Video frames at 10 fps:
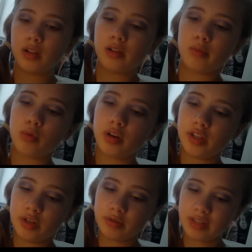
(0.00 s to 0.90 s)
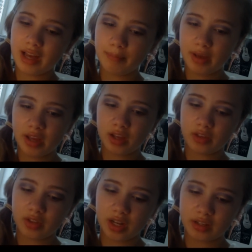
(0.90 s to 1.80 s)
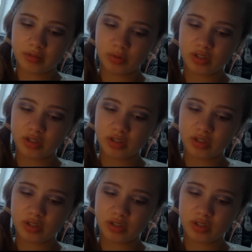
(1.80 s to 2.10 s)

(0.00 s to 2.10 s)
We're going to use that pink that I was